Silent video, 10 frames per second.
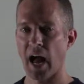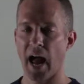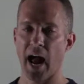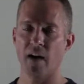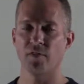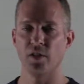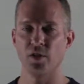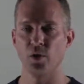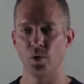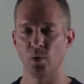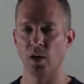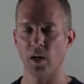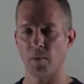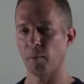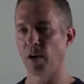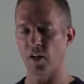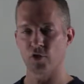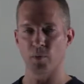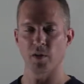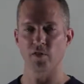have to do a postural
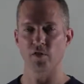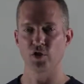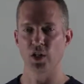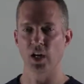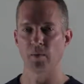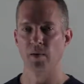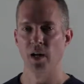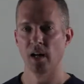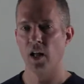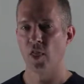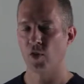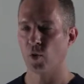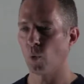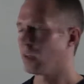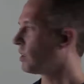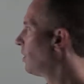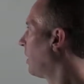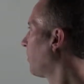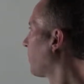muscle's job, they're going to